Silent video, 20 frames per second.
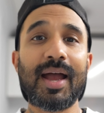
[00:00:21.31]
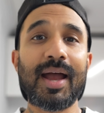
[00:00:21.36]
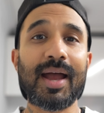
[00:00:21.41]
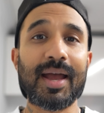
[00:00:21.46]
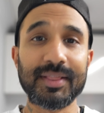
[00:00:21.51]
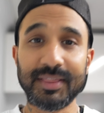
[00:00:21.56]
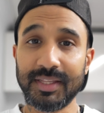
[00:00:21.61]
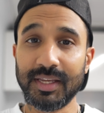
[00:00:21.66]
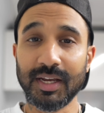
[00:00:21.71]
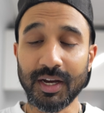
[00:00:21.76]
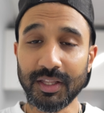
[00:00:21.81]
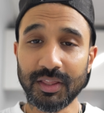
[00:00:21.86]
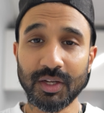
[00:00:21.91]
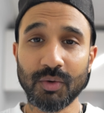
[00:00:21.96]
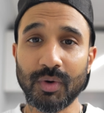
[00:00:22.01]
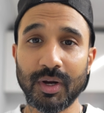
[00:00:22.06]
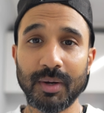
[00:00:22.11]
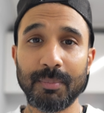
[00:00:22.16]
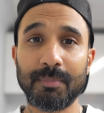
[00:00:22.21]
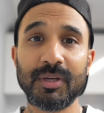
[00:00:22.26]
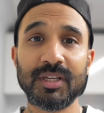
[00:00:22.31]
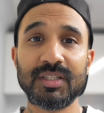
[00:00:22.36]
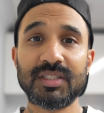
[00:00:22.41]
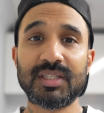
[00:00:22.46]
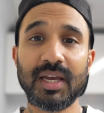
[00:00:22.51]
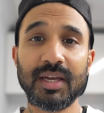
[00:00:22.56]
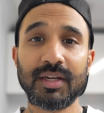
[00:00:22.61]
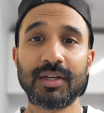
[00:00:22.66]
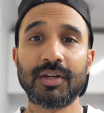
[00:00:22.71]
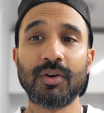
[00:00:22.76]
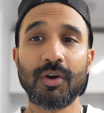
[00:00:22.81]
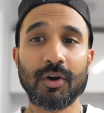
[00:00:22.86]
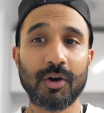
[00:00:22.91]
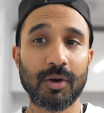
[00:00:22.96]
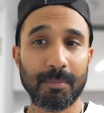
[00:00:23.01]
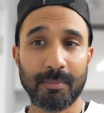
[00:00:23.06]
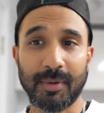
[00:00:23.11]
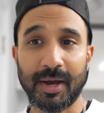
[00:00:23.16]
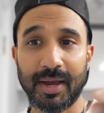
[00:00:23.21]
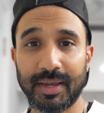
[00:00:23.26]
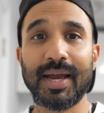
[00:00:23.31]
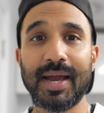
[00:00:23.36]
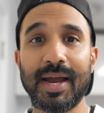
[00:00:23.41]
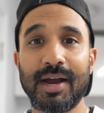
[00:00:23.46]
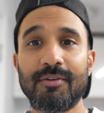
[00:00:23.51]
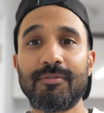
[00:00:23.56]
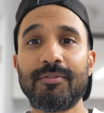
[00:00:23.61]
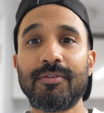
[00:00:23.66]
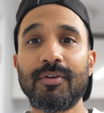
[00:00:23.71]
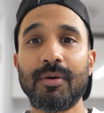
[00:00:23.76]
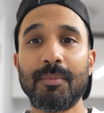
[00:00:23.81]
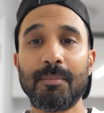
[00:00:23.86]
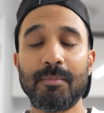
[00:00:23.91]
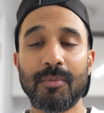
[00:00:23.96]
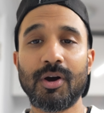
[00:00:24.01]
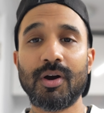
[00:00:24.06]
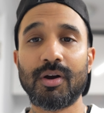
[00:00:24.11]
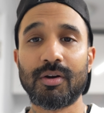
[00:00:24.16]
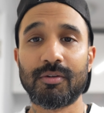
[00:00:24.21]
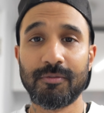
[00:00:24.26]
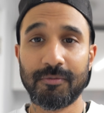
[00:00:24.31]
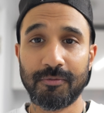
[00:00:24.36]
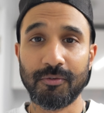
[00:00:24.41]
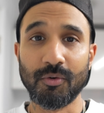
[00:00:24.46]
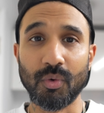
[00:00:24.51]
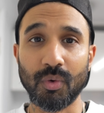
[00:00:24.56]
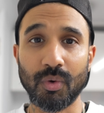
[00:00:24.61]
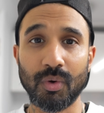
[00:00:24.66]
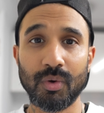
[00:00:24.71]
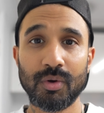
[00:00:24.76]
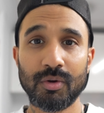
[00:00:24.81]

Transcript: and the other one being taken on my Alpha Mark IV.